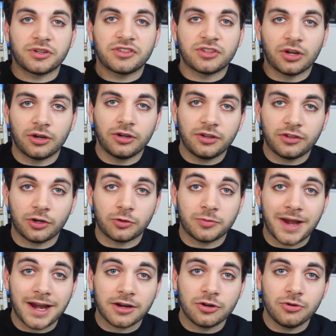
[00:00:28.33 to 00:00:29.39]
return to
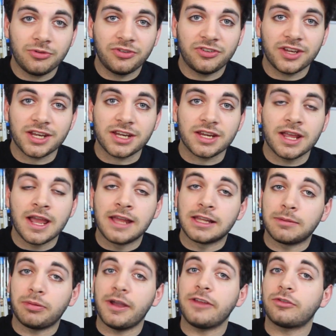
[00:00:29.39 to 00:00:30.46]
Raccoon City,
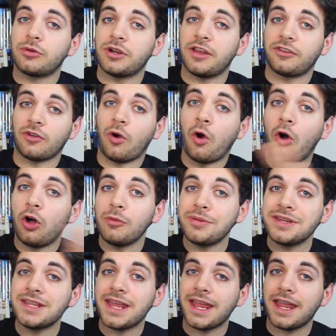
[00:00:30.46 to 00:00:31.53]
the place where this all
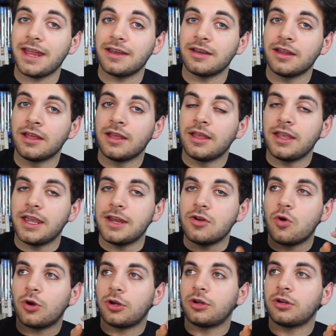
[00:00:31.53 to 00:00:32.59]
began,
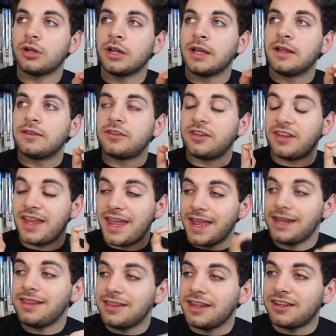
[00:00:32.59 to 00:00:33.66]
in order to
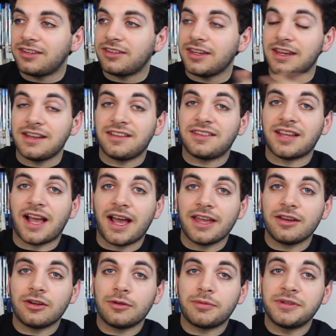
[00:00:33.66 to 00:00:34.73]
end this
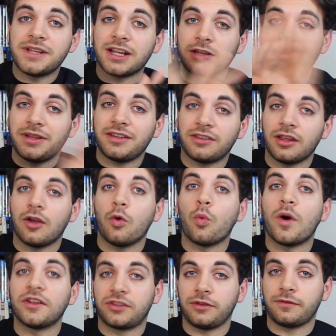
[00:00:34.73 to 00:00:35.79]
entire predicament
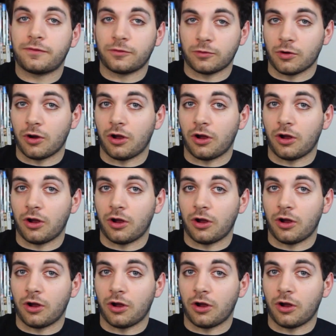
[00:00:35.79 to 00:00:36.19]
once and for